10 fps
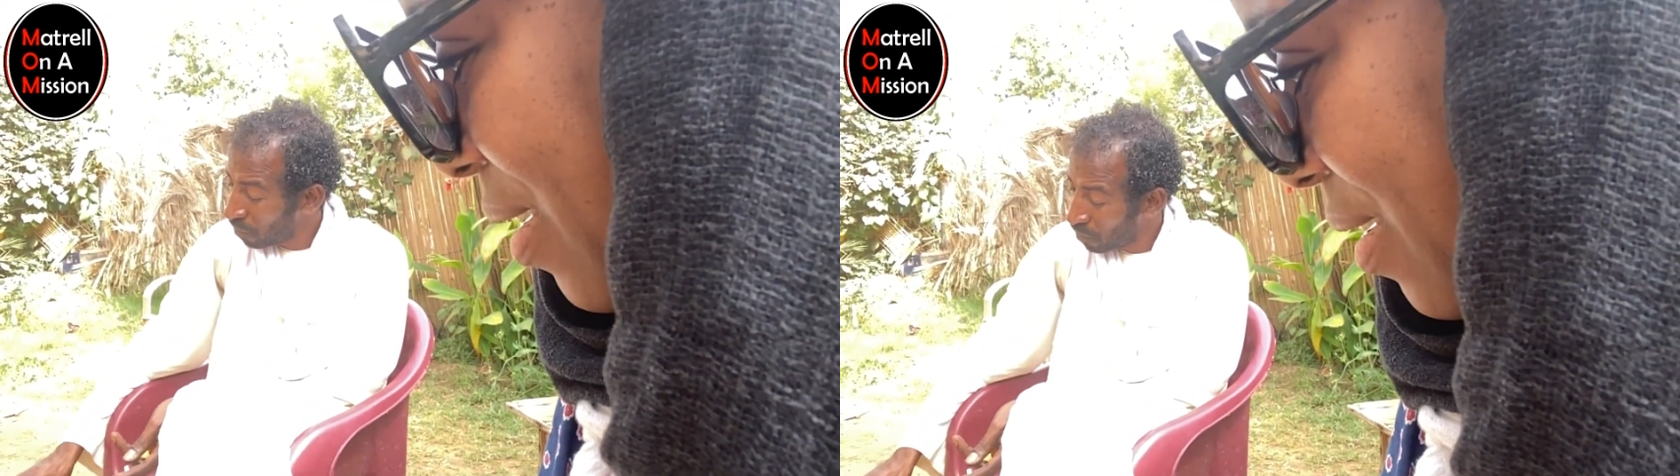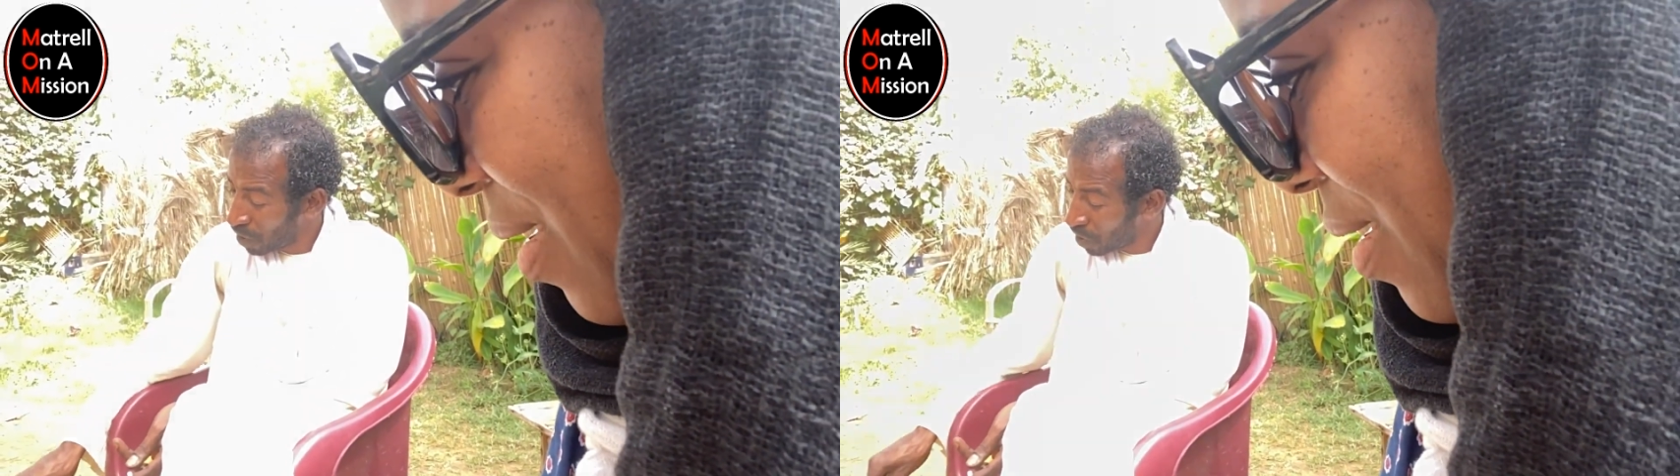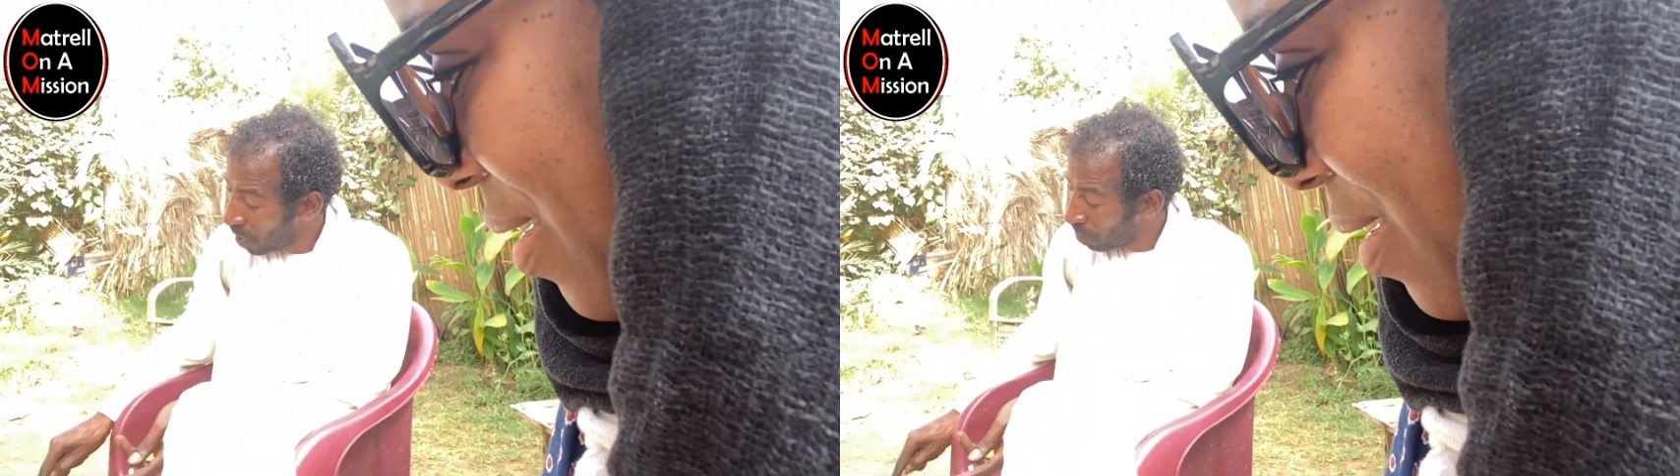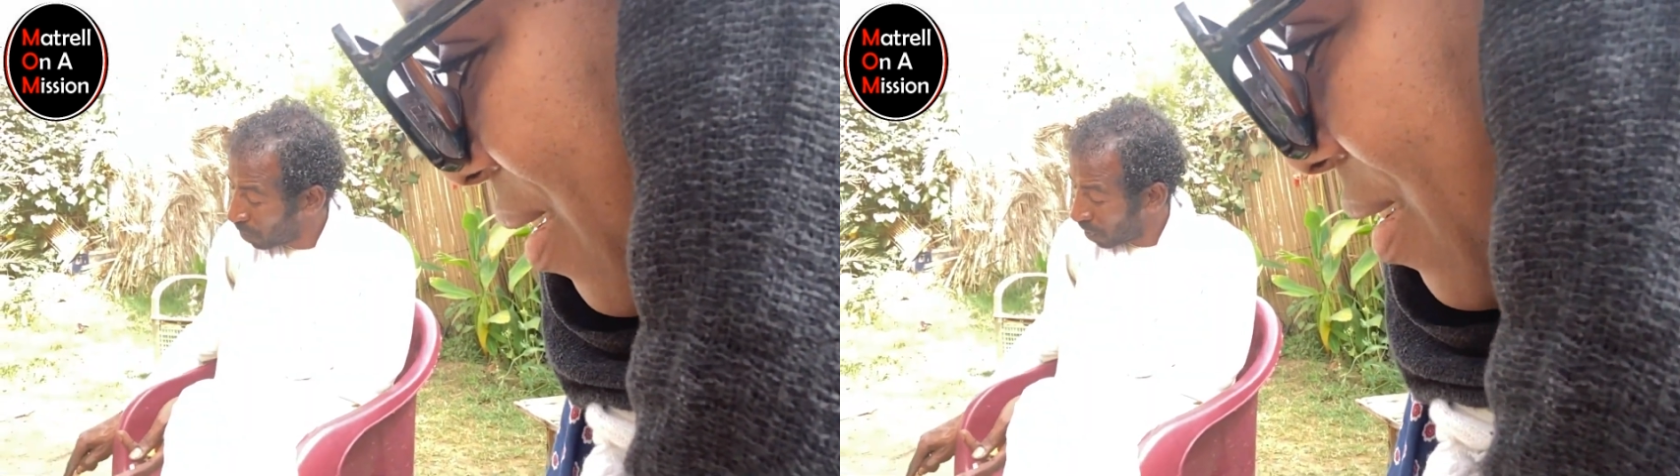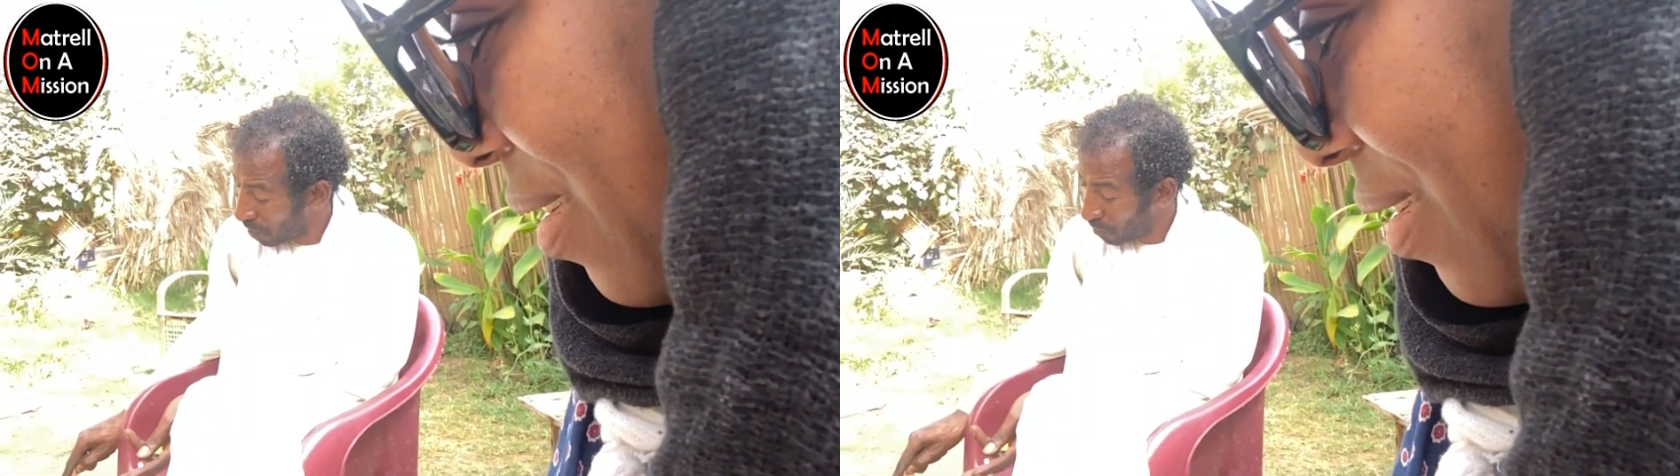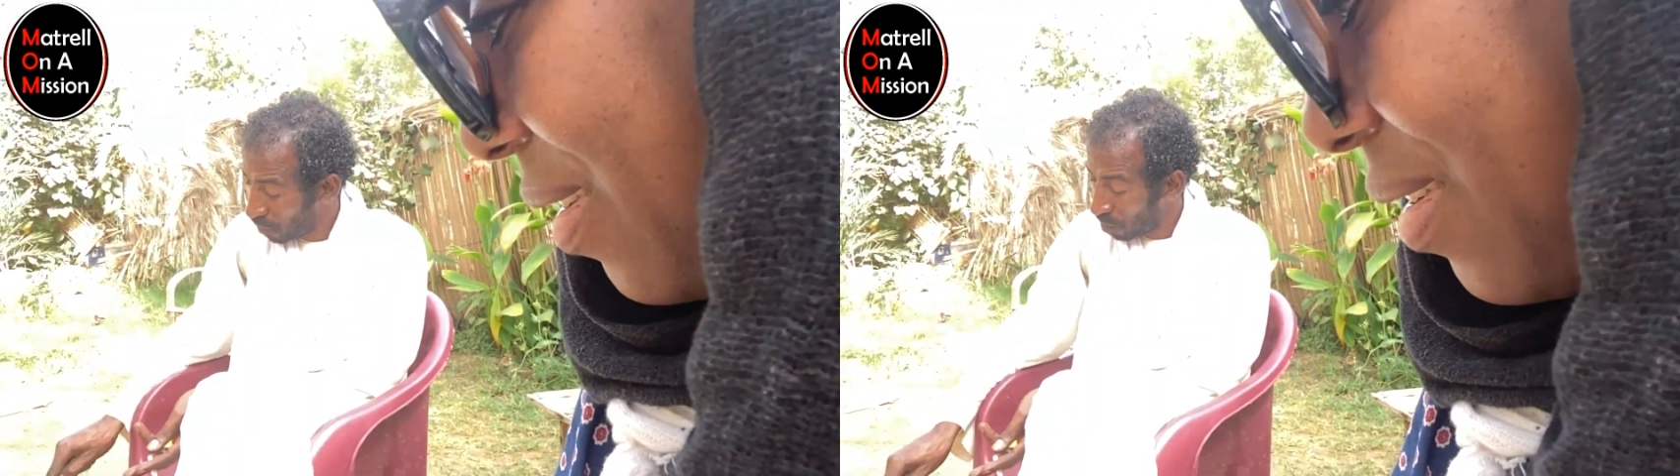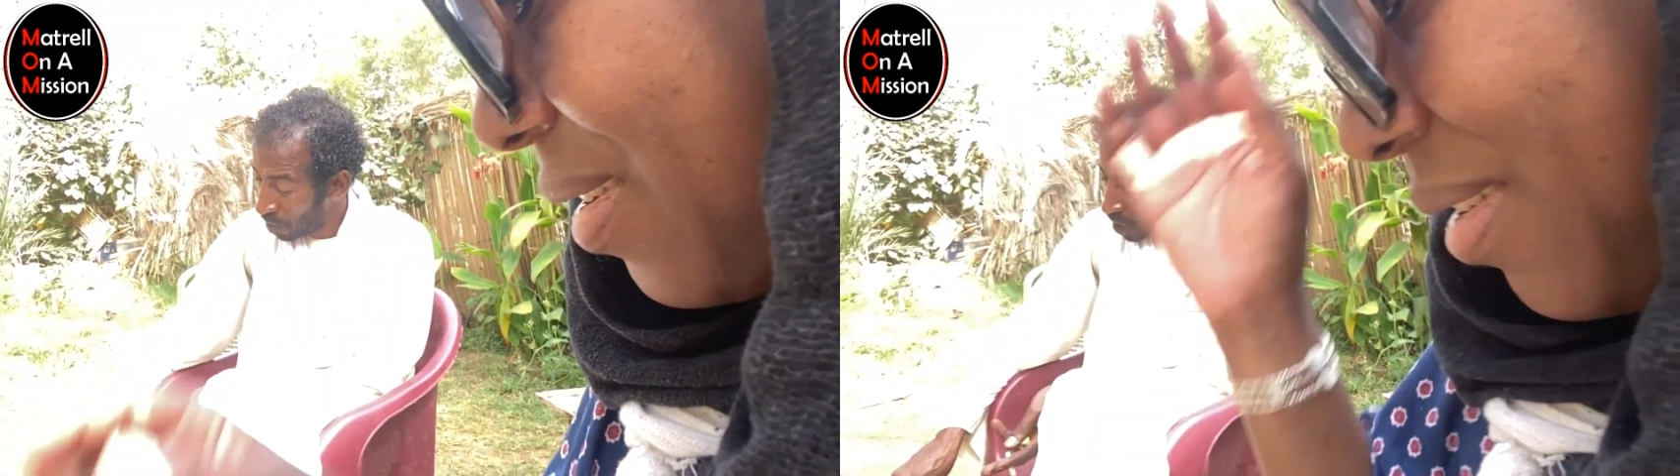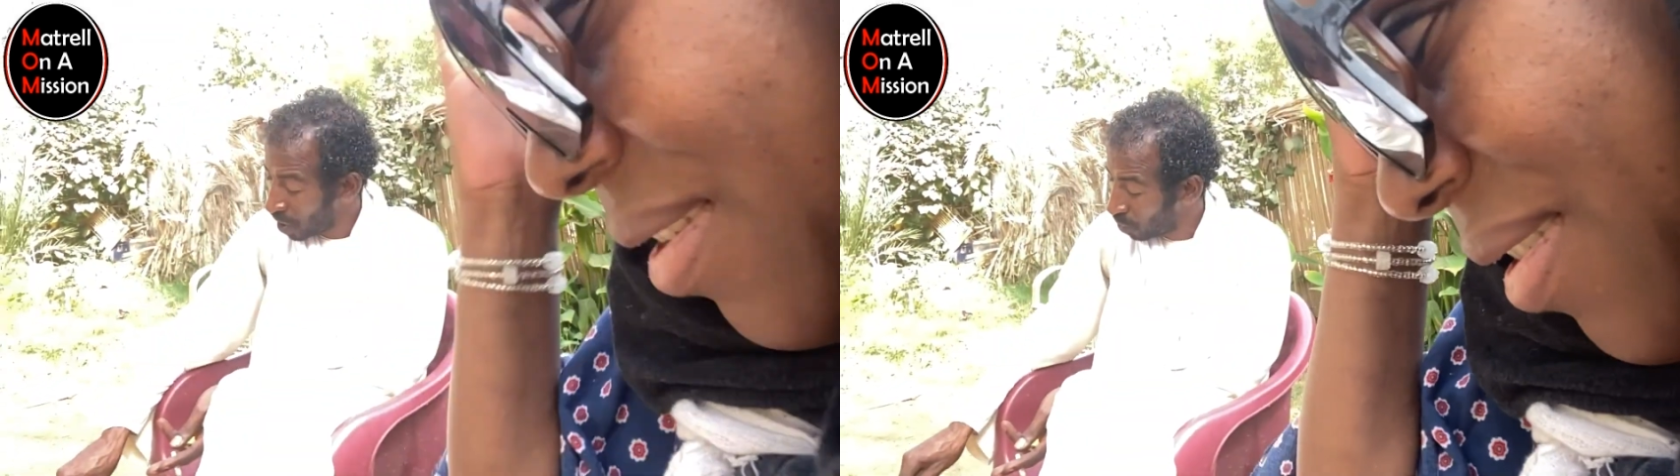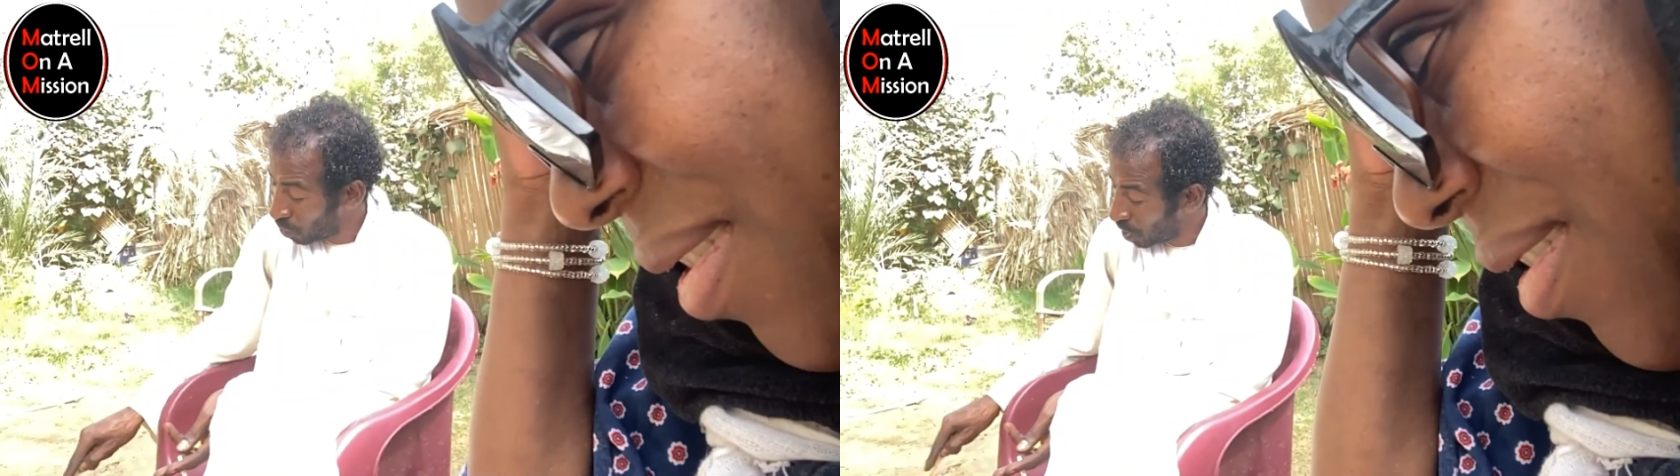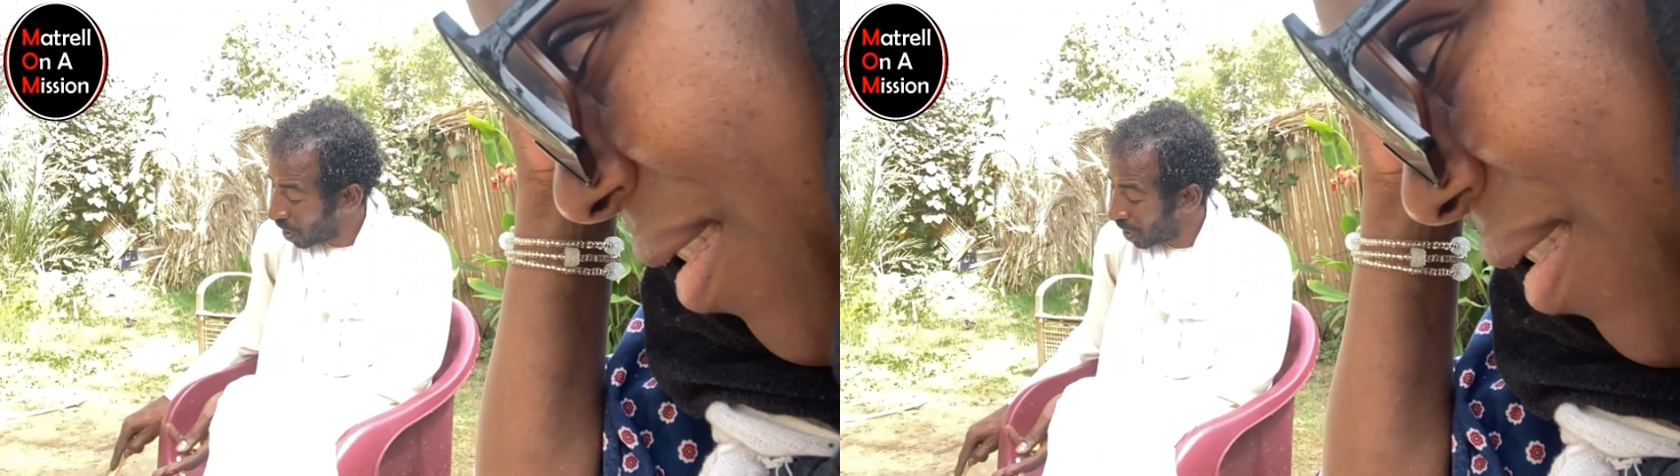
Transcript: Very empty from here to there.